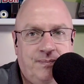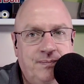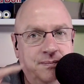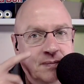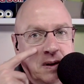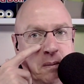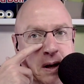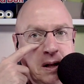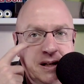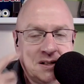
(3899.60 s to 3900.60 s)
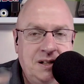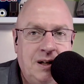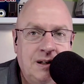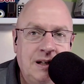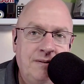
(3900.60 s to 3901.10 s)
Yeah. Well, but, let's see here.
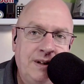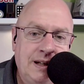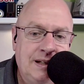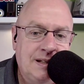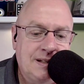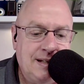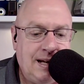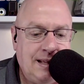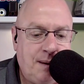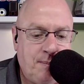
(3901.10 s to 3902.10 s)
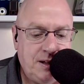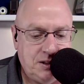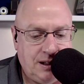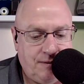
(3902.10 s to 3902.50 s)
It really doesn't take that much to get